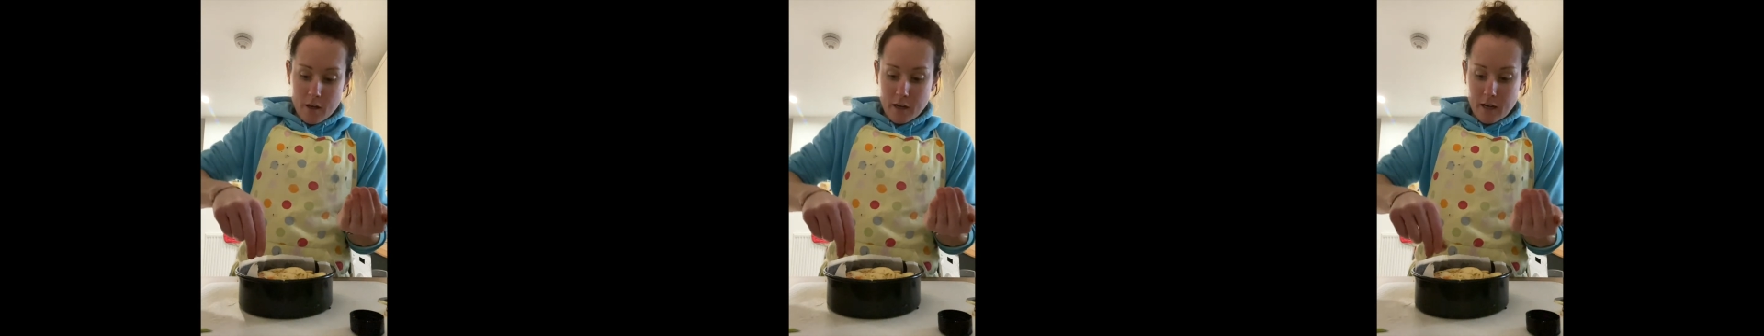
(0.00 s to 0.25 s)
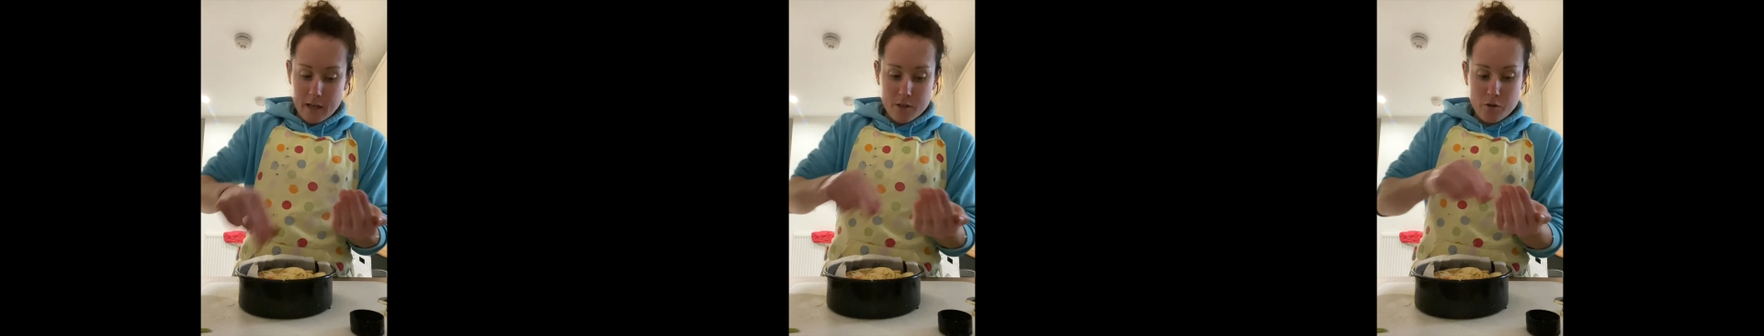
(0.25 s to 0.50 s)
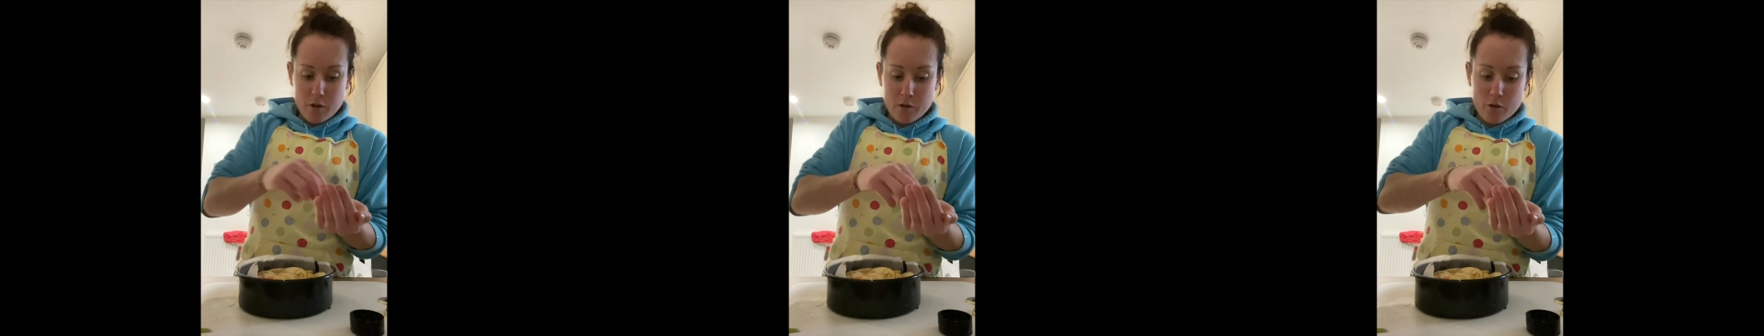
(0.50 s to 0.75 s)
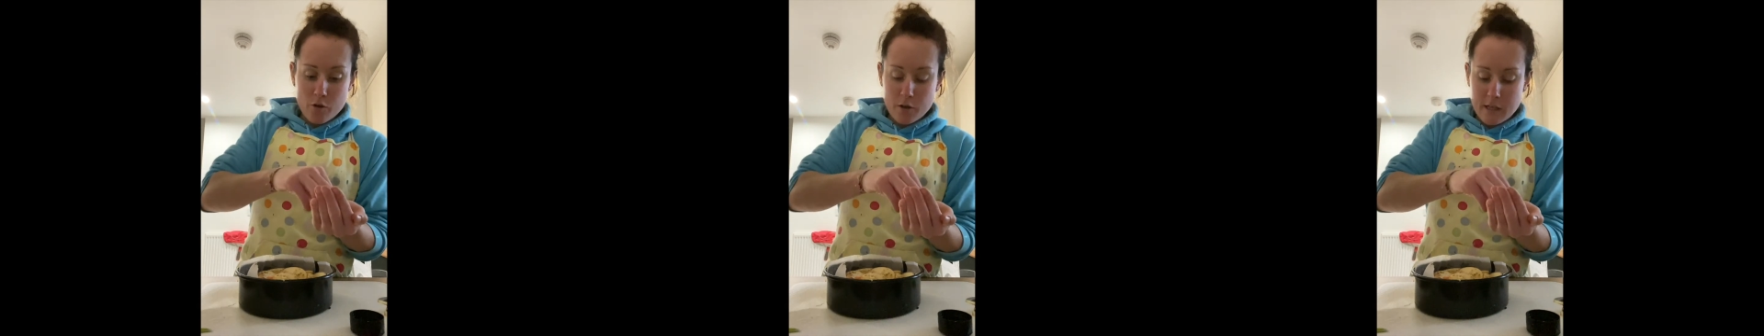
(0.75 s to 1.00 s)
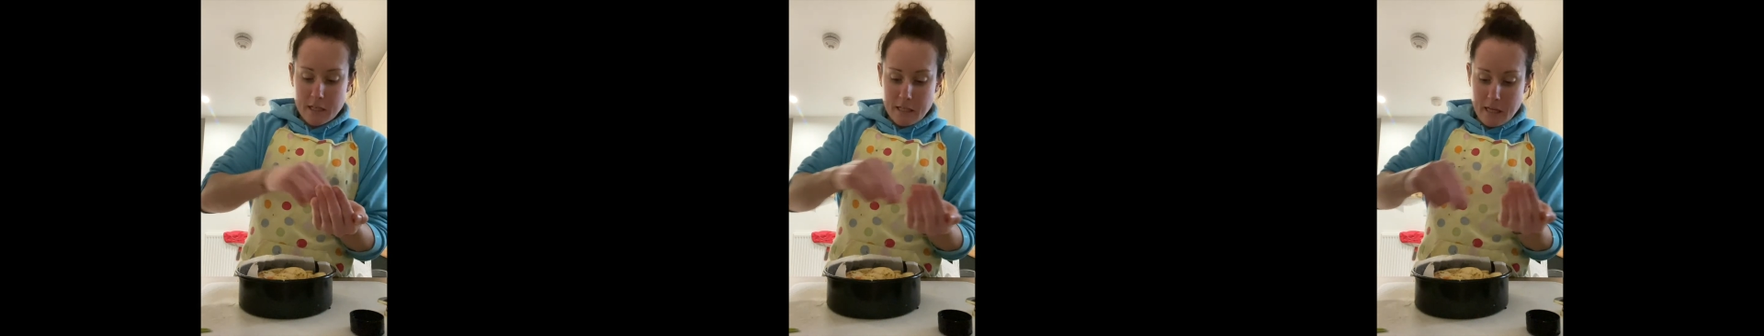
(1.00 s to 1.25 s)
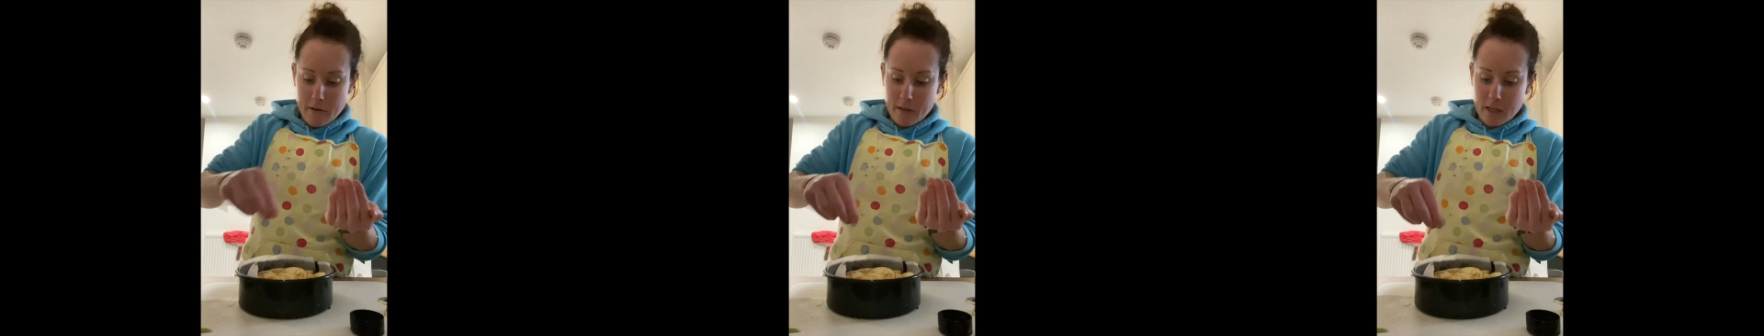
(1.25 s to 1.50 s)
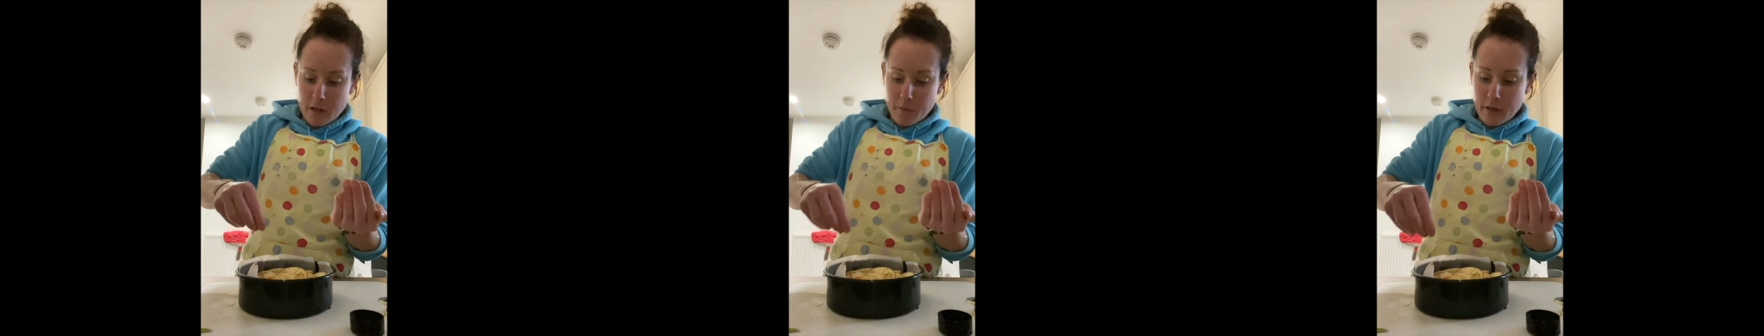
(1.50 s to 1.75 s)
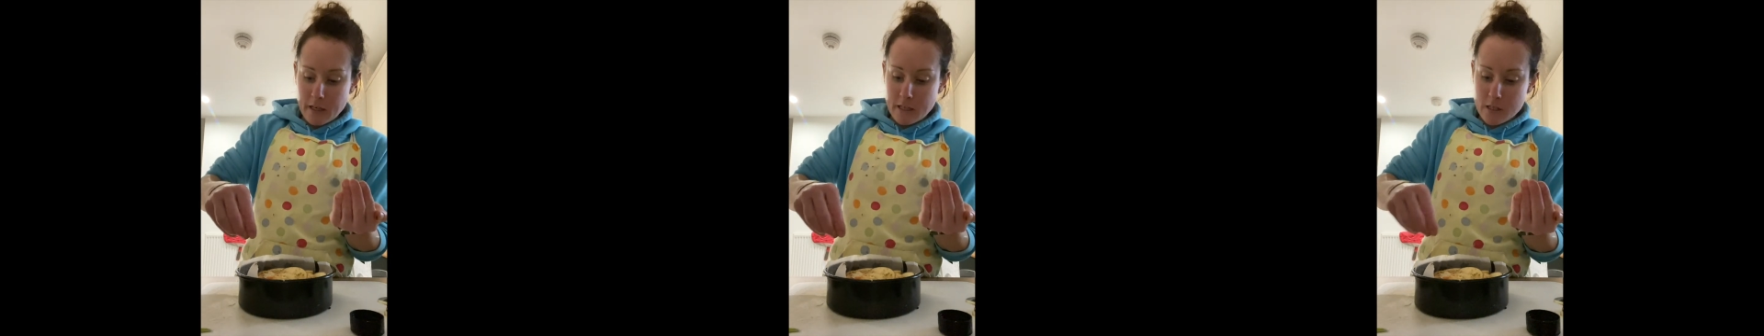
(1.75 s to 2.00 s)
Okay, so it's not necessarily going to
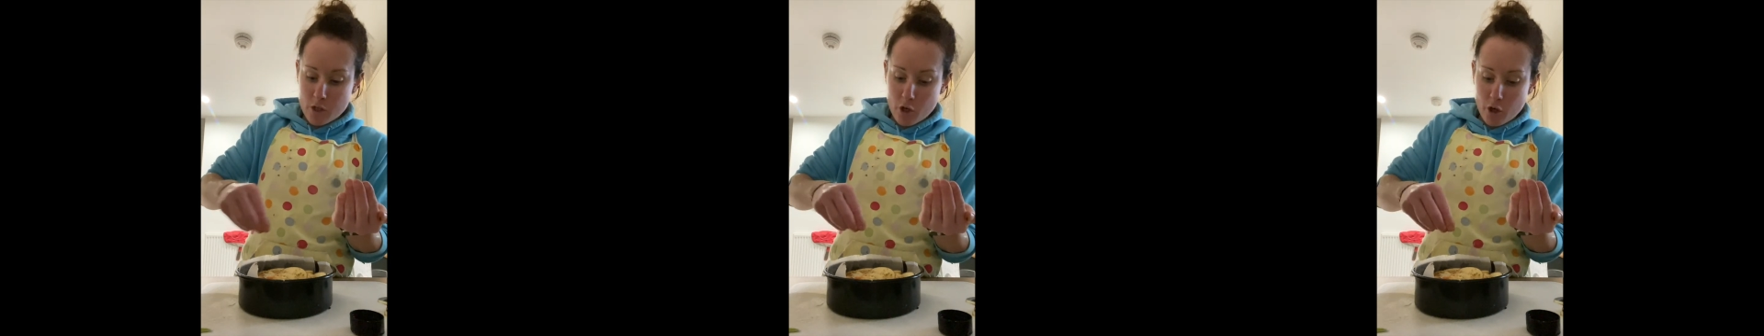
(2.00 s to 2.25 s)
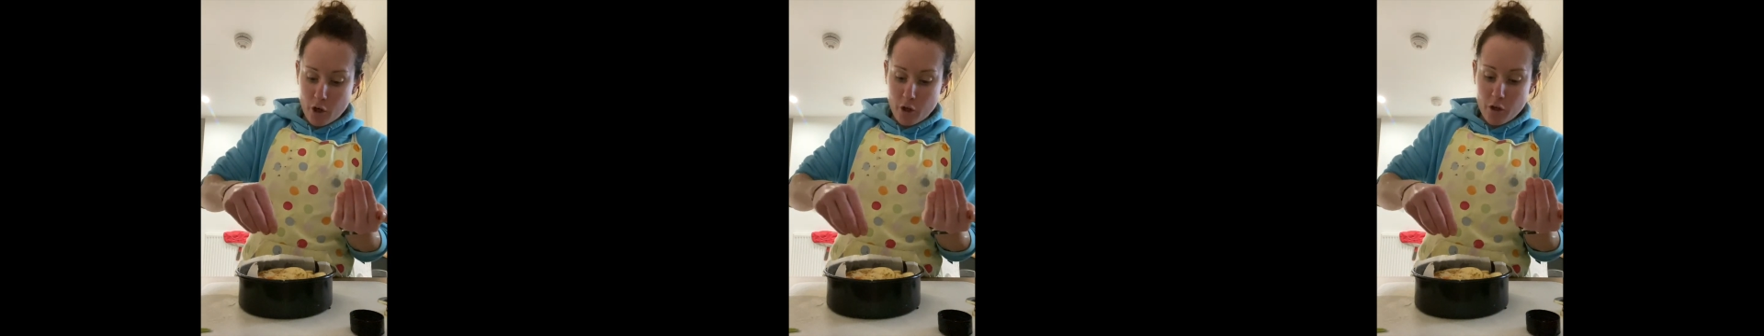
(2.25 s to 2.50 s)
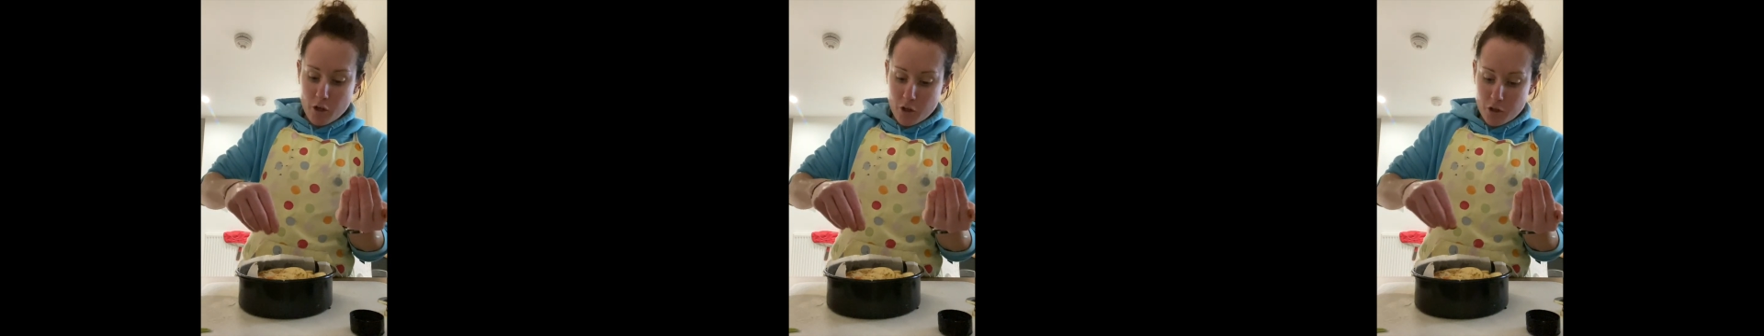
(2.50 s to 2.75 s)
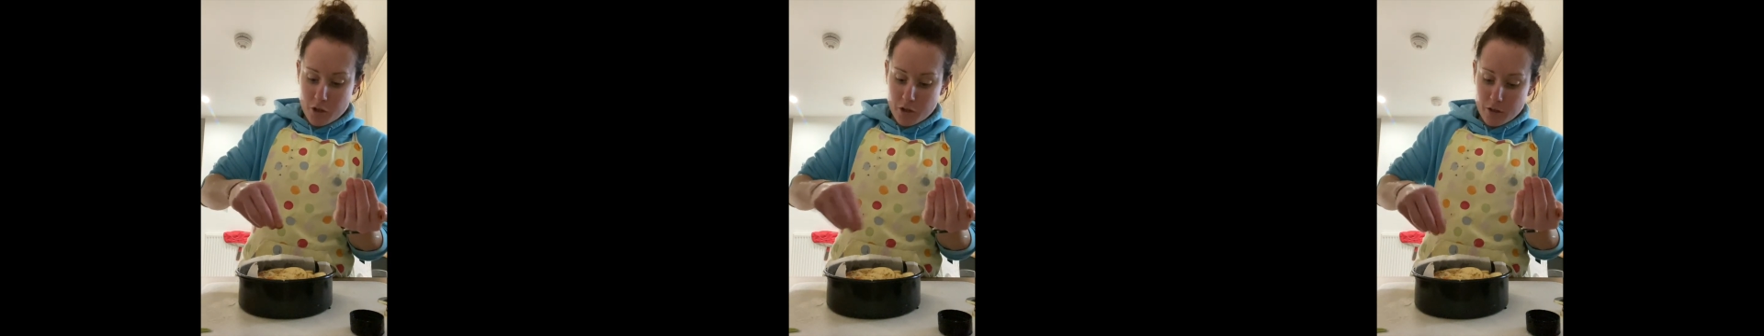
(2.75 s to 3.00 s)
mean it's cooked.